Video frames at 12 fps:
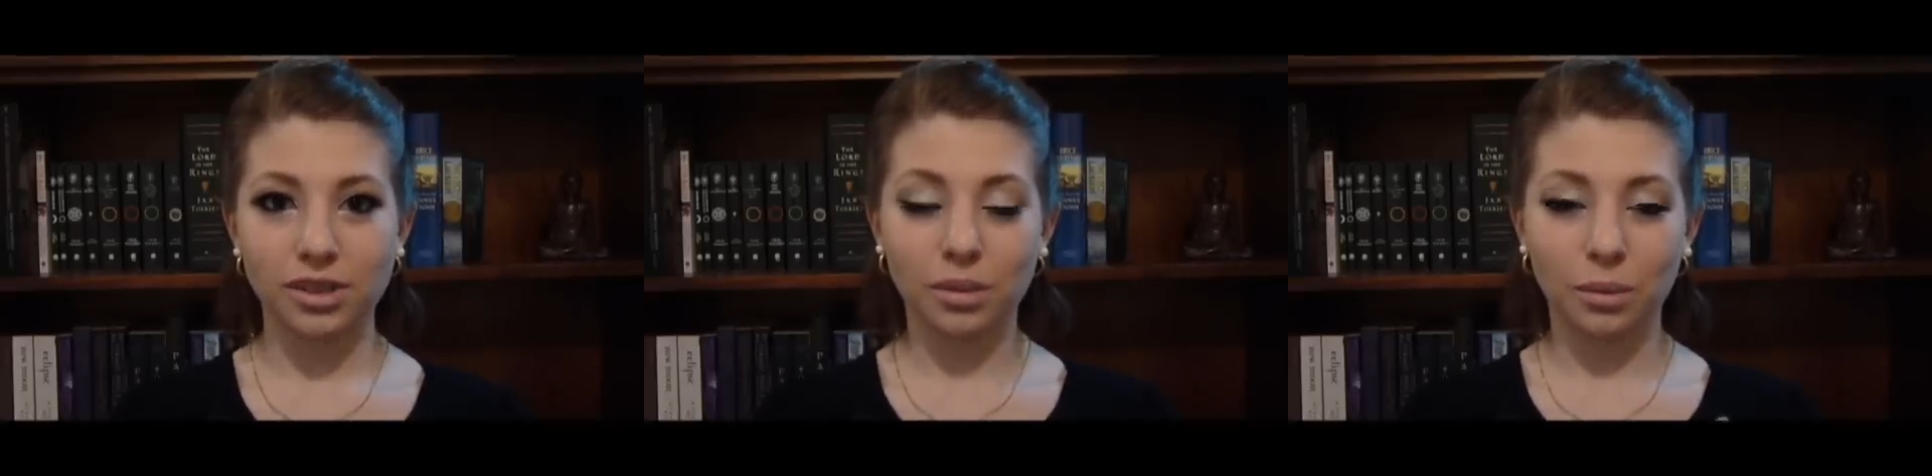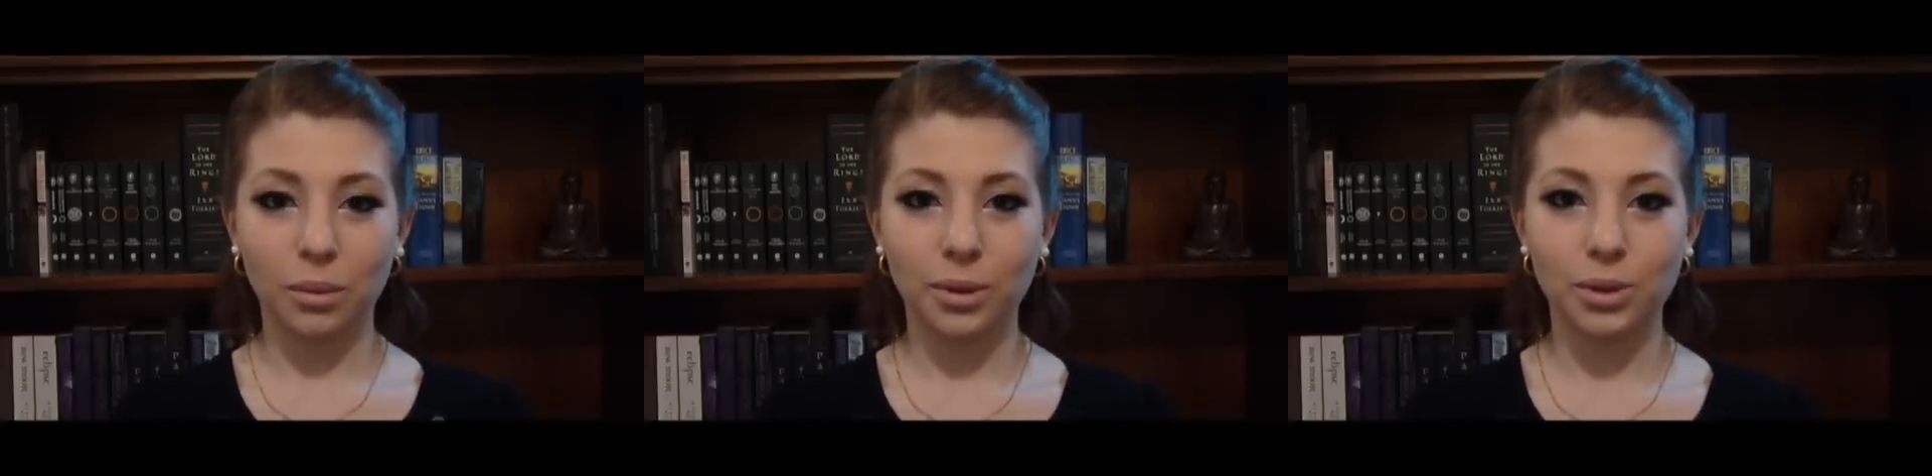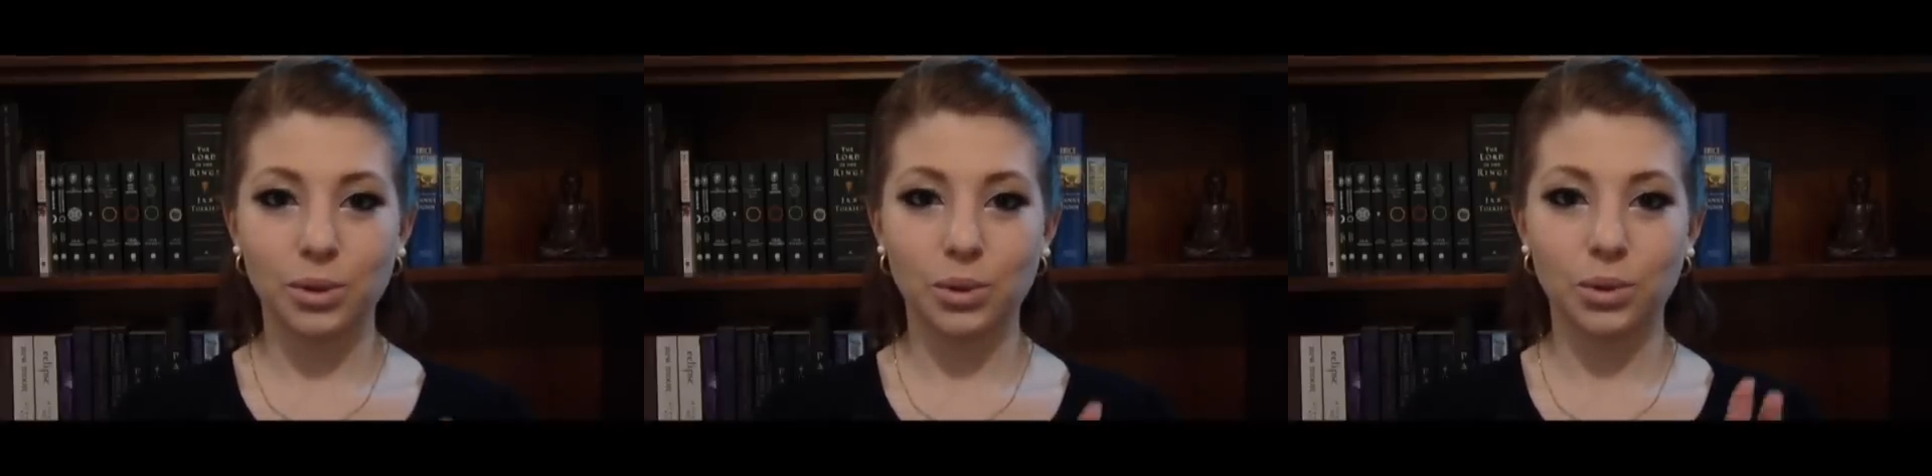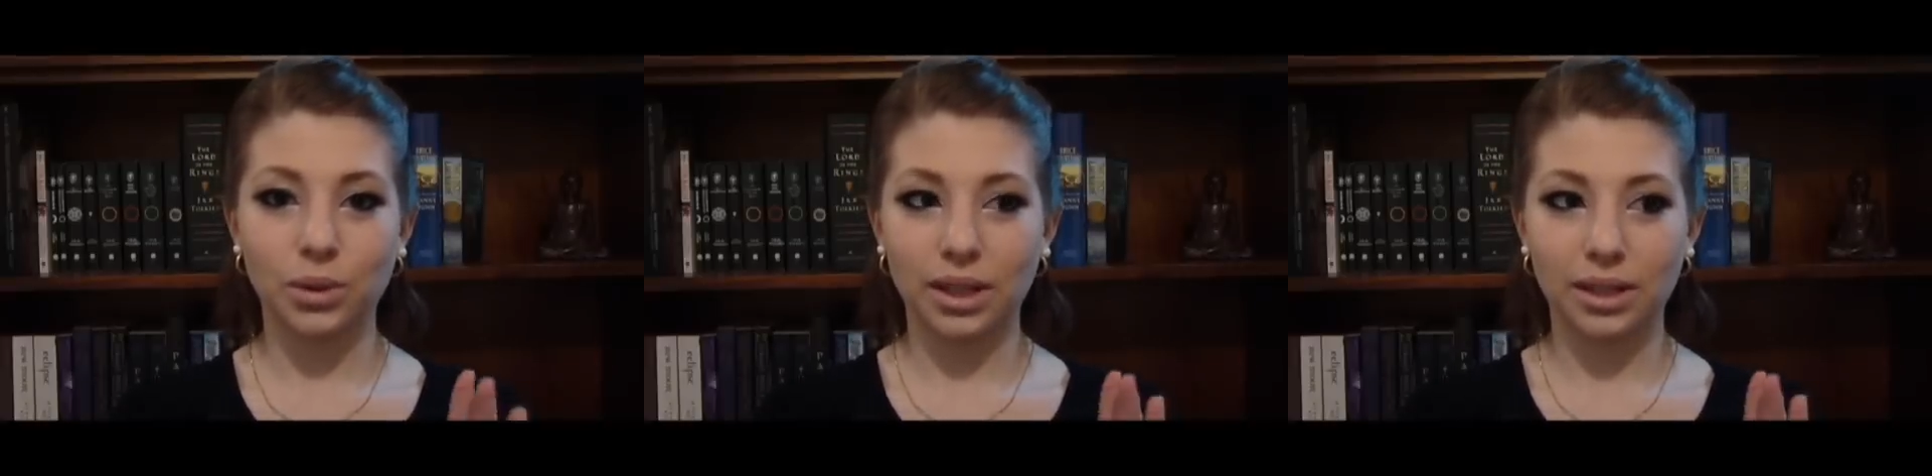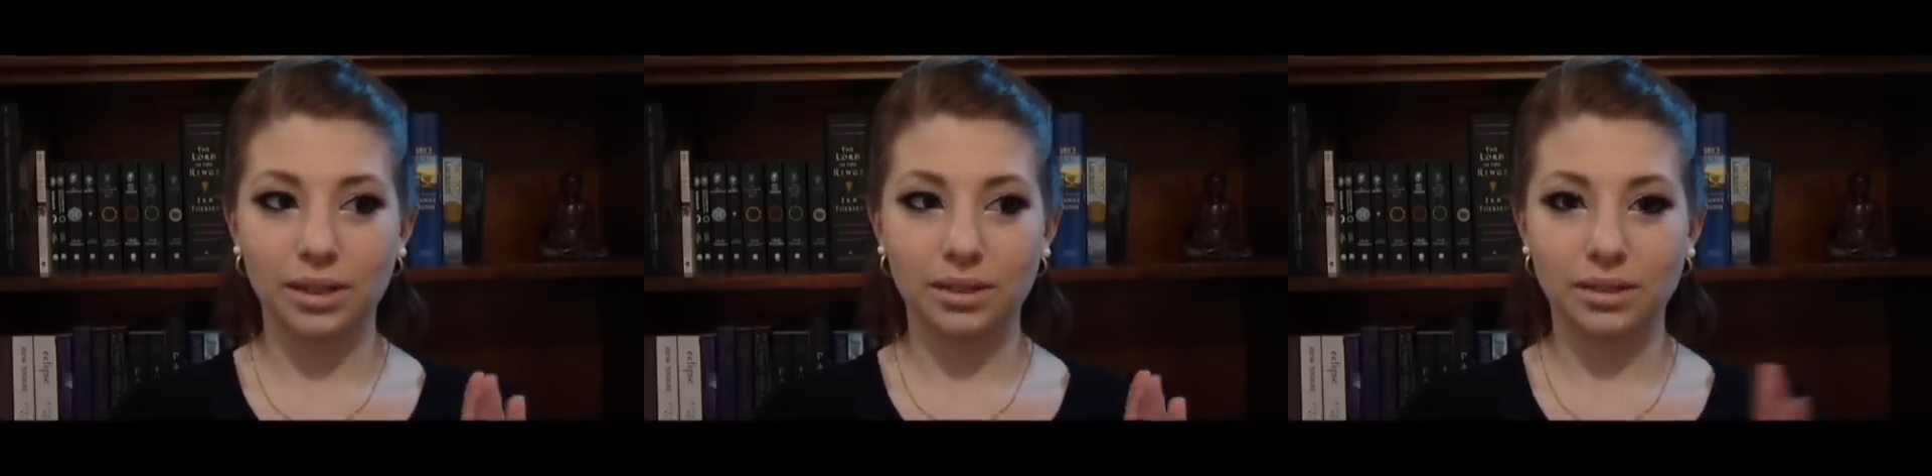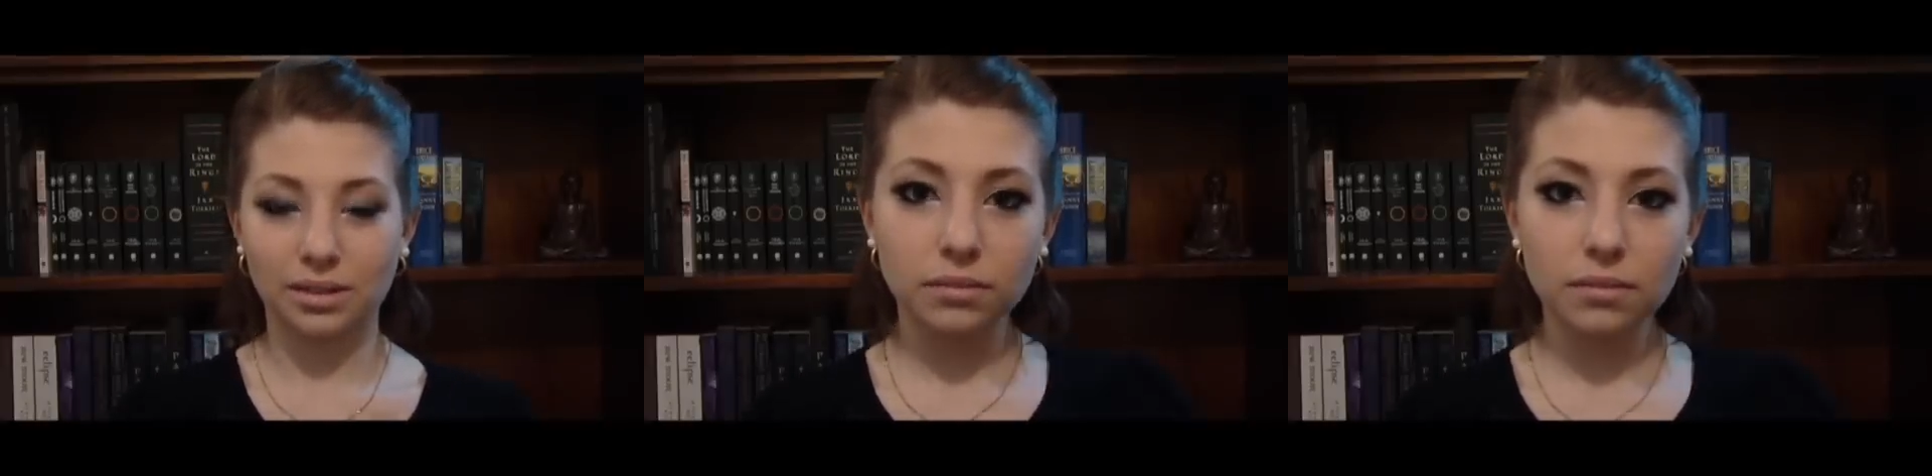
thing we want to do is